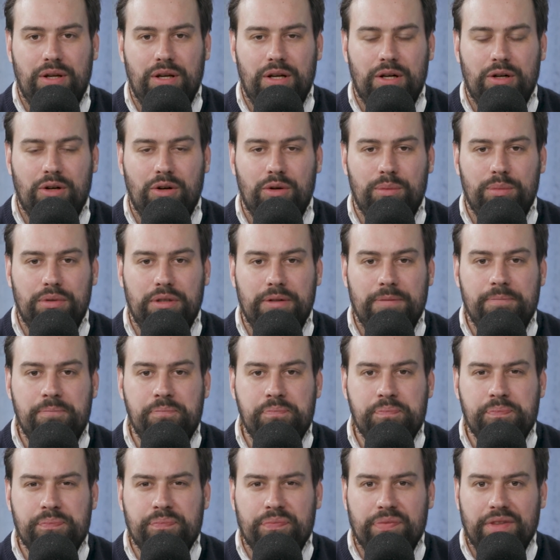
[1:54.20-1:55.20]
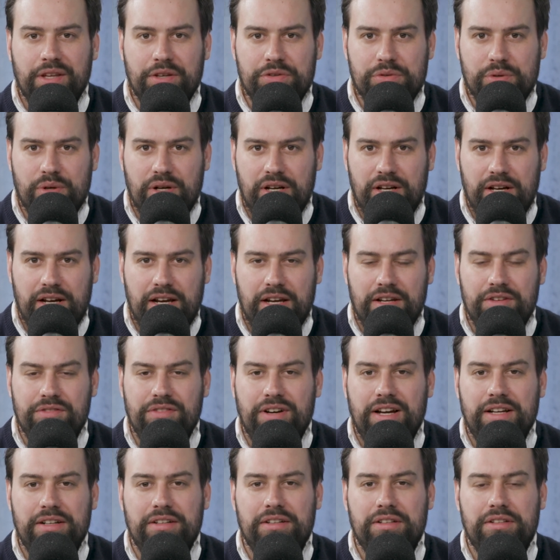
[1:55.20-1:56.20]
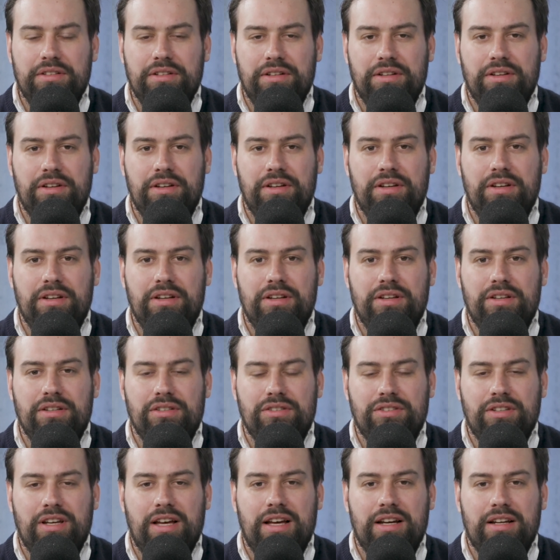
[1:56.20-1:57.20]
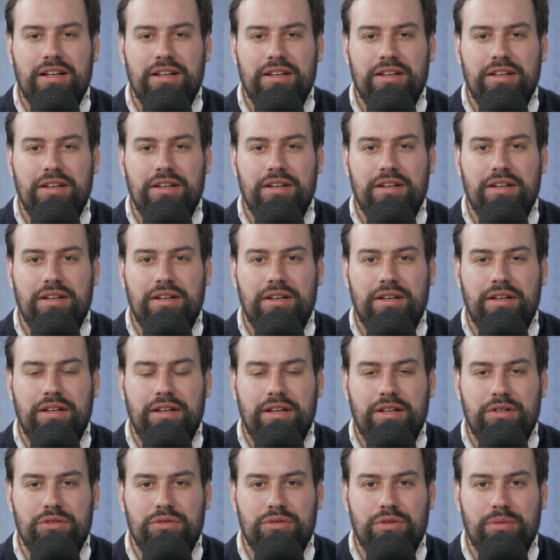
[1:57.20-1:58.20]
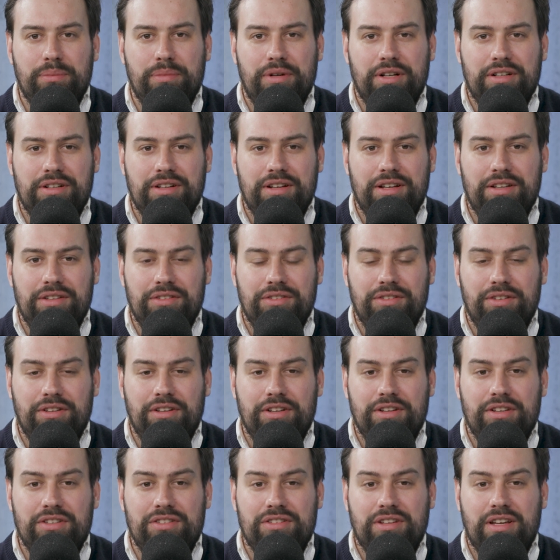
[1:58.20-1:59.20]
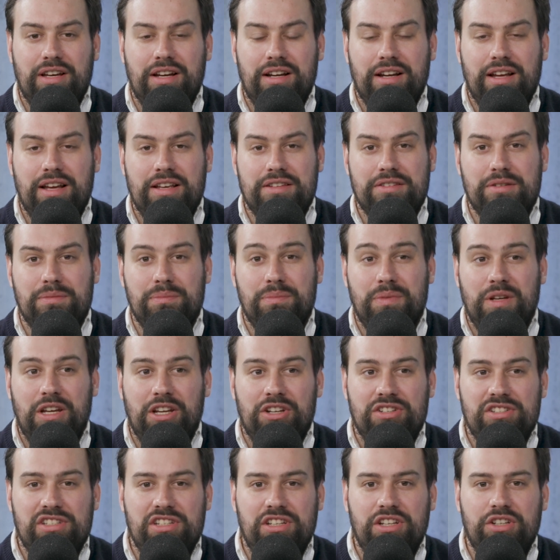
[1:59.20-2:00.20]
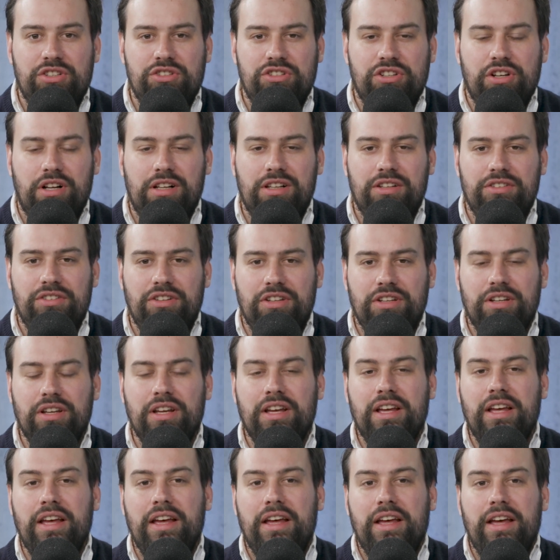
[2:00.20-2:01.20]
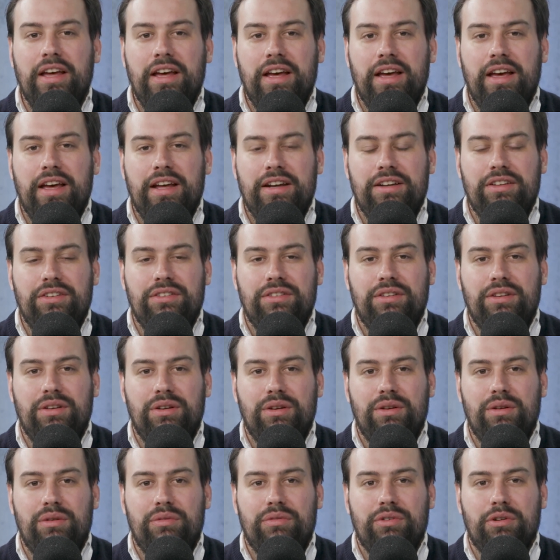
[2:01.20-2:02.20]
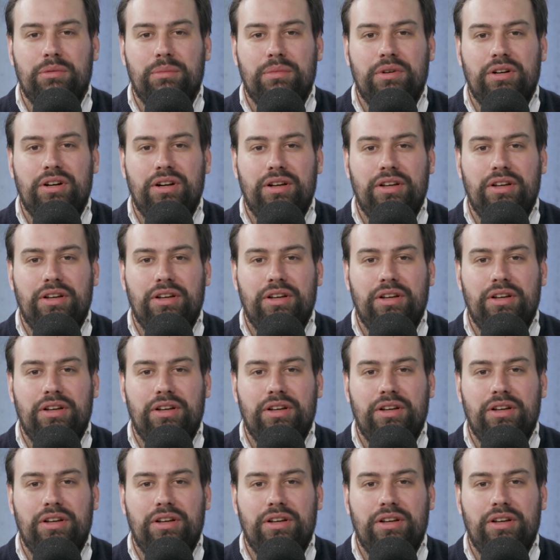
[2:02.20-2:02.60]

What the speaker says: globally. So I invited Skage into the podcast. Skage has a PhD in geology and is the former